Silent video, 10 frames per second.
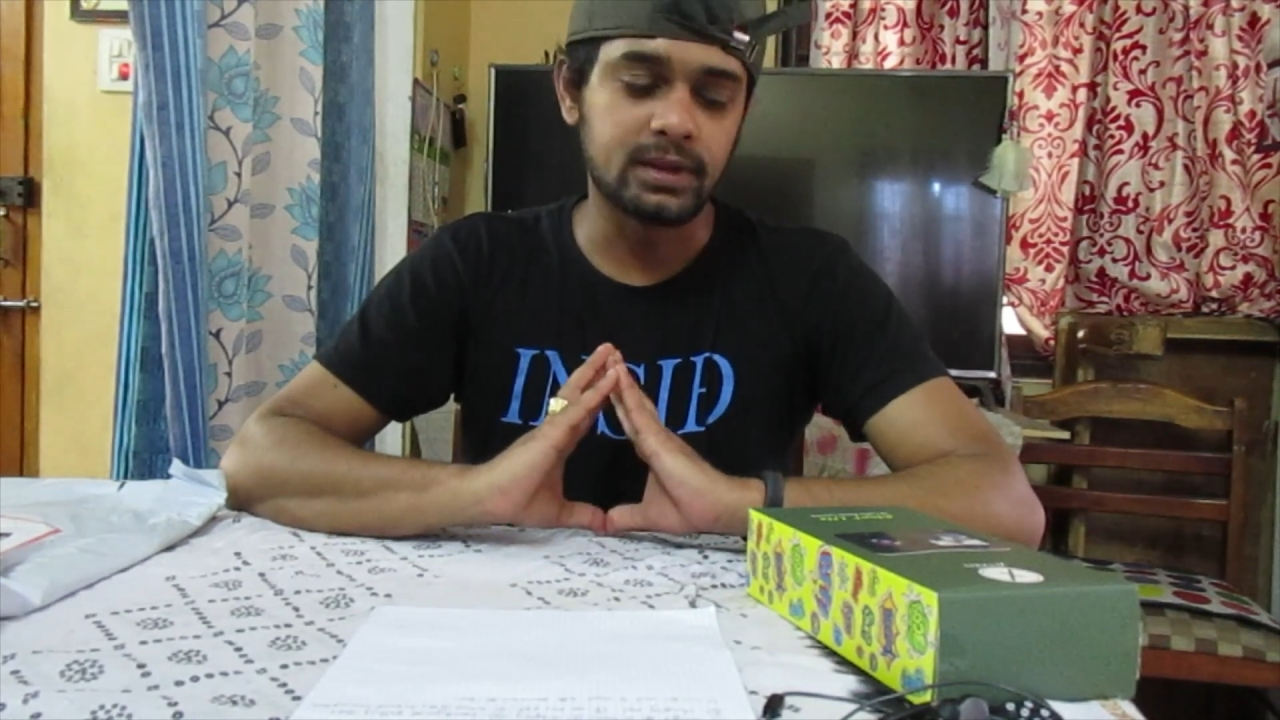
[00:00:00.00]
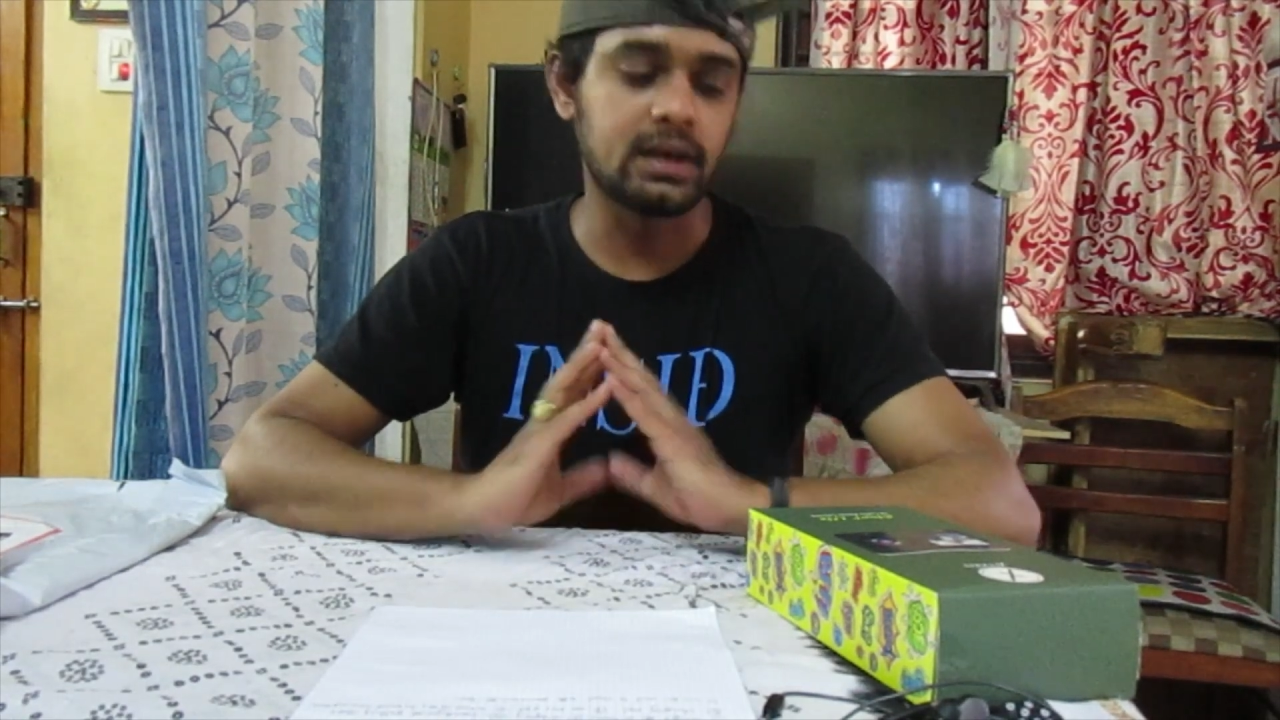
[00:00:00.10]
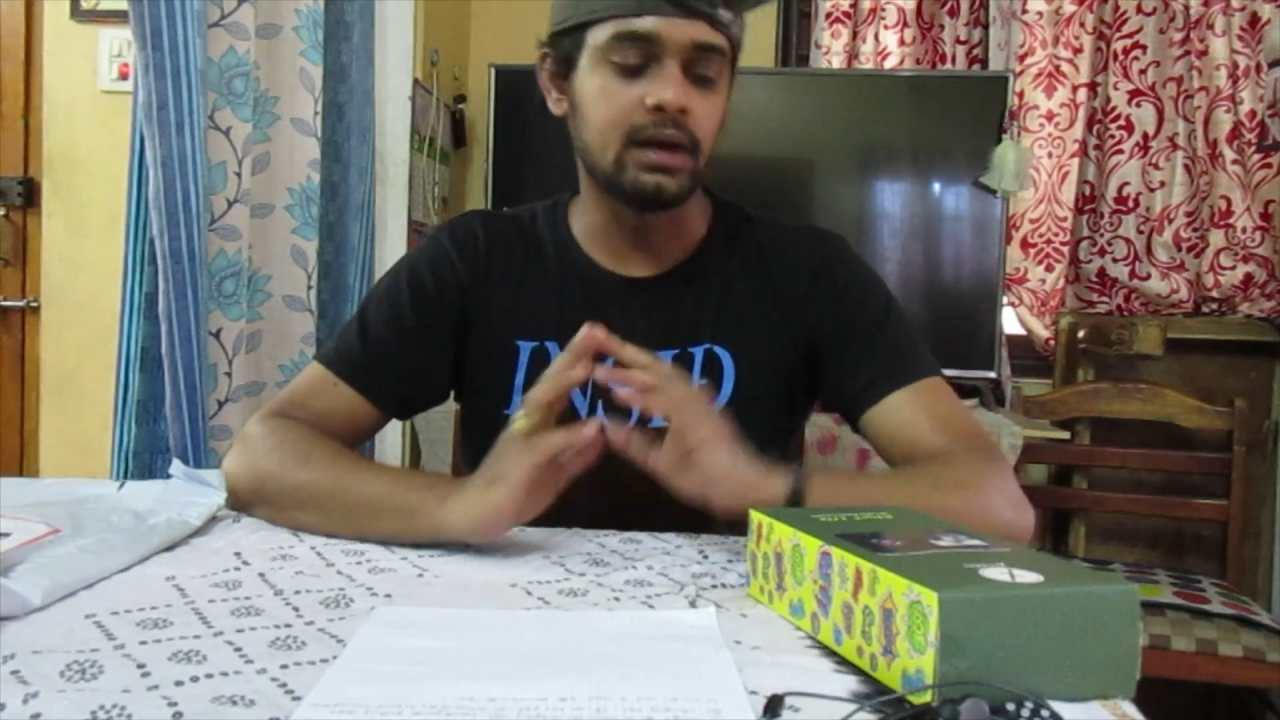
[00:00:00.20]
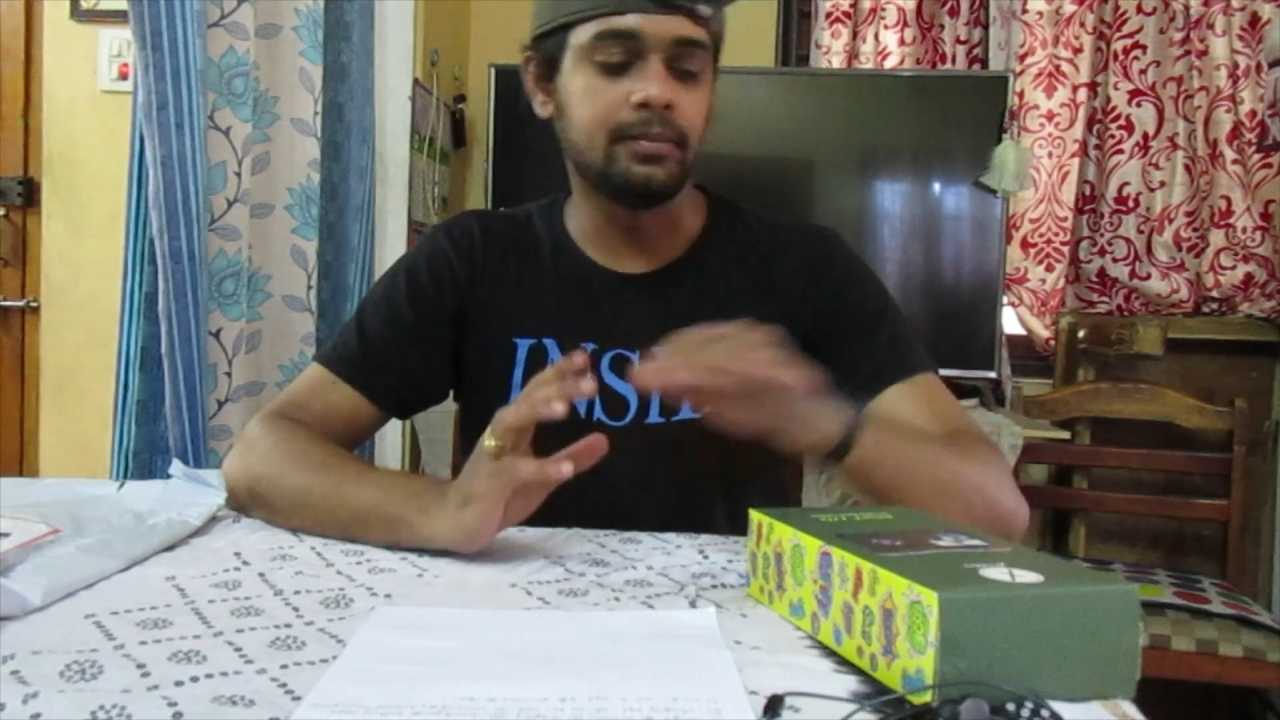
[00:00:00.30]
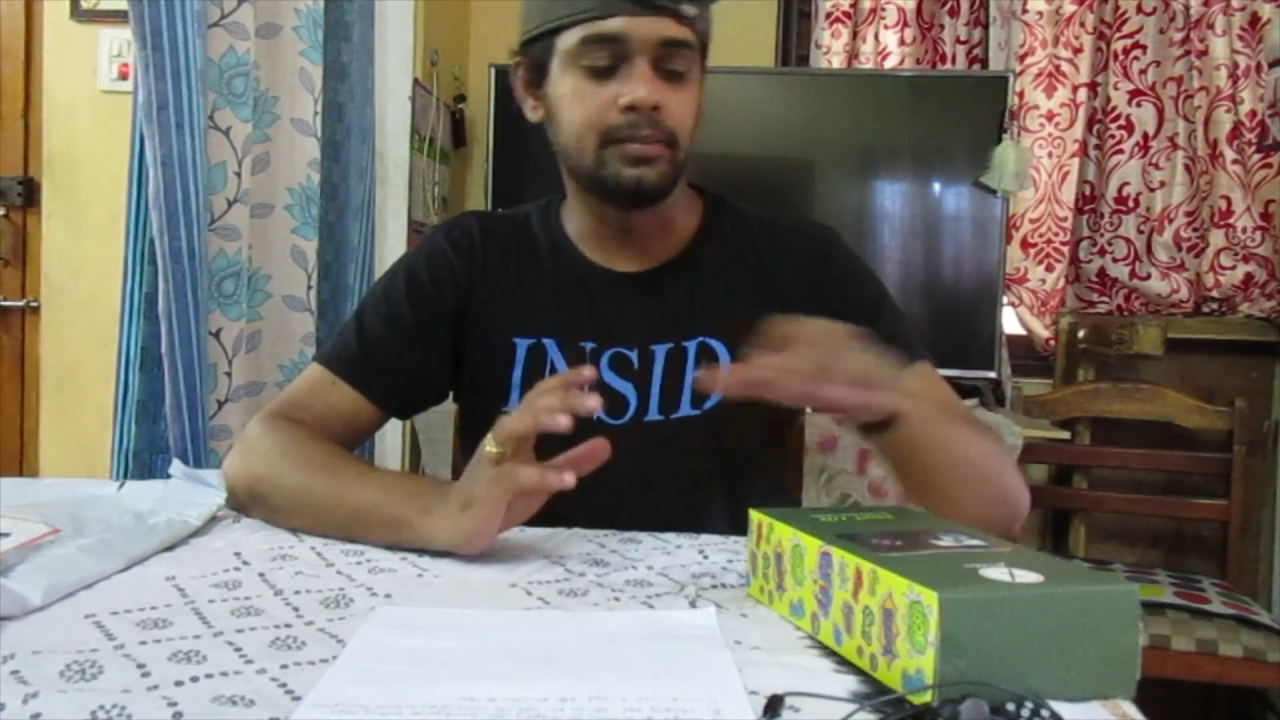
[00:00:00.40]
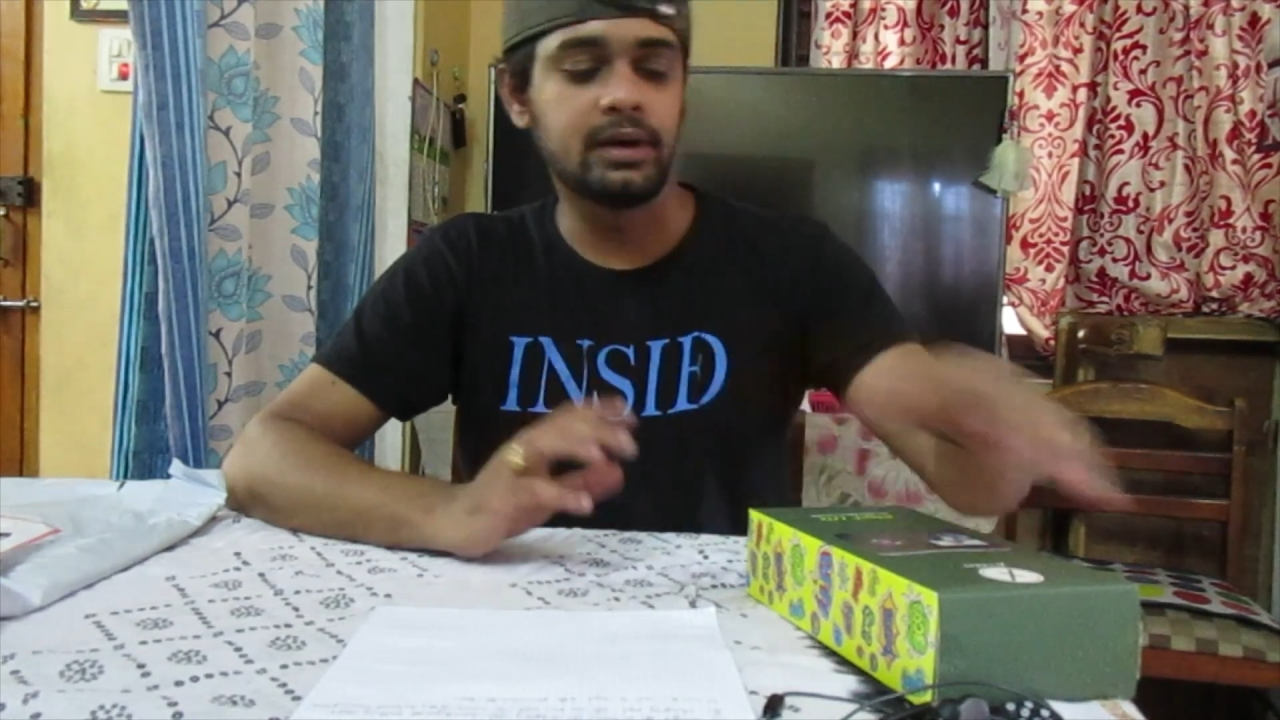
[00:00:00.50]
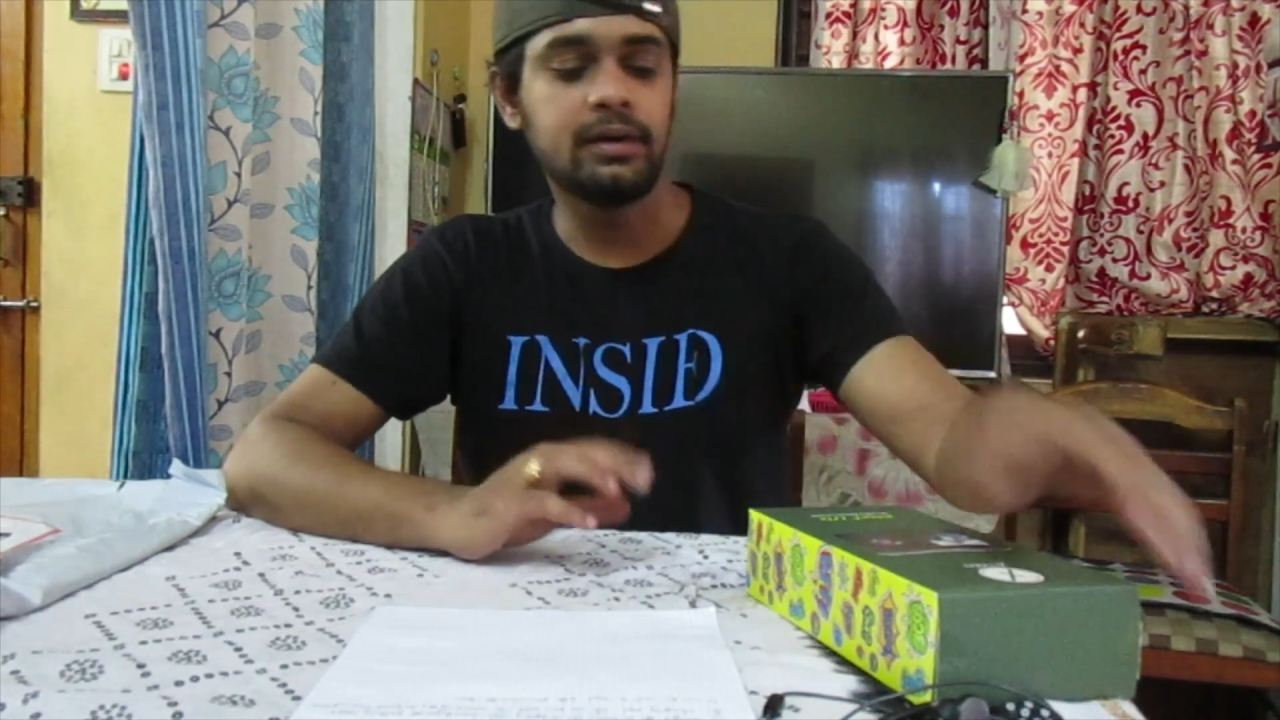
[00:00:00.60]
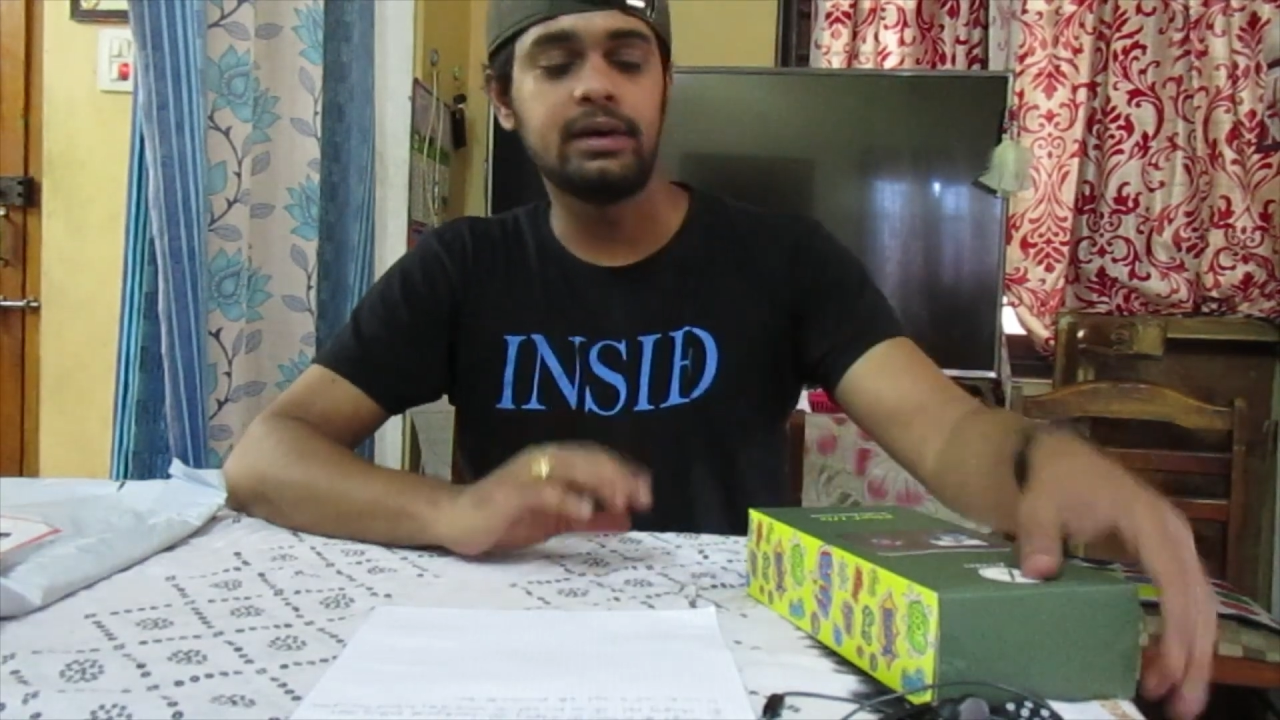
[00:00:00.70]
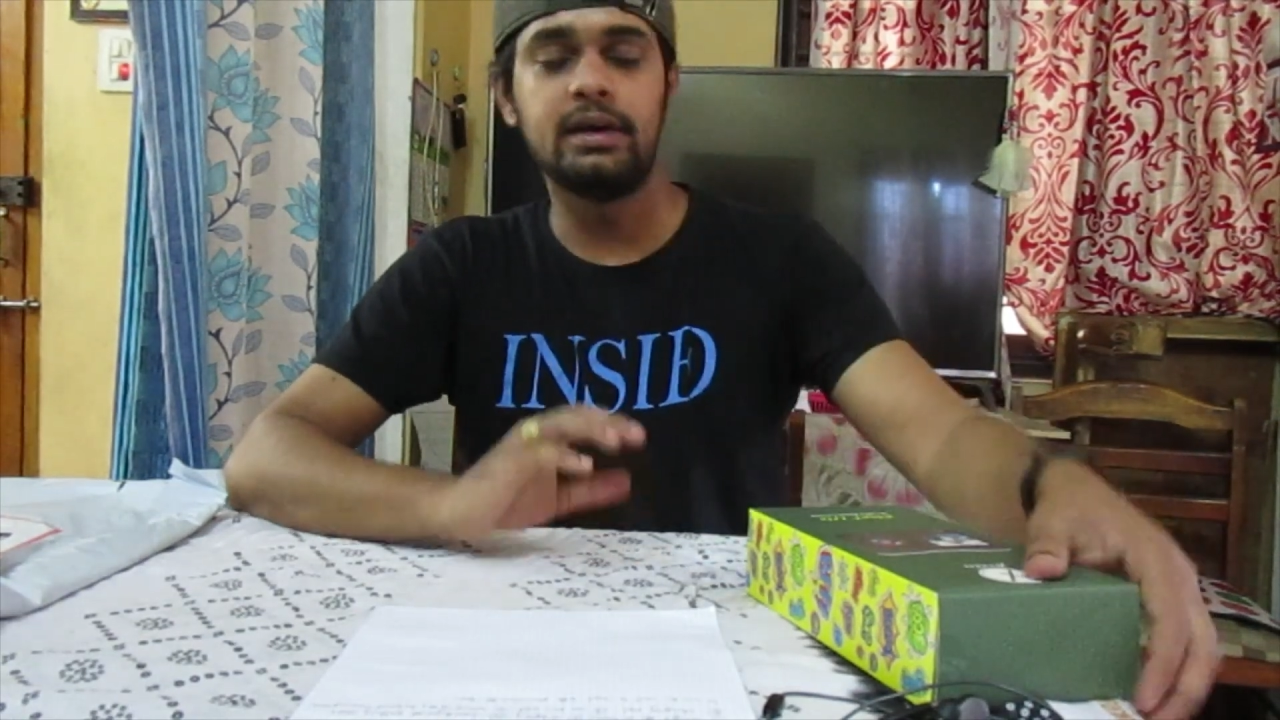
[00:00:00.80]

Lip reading: camera,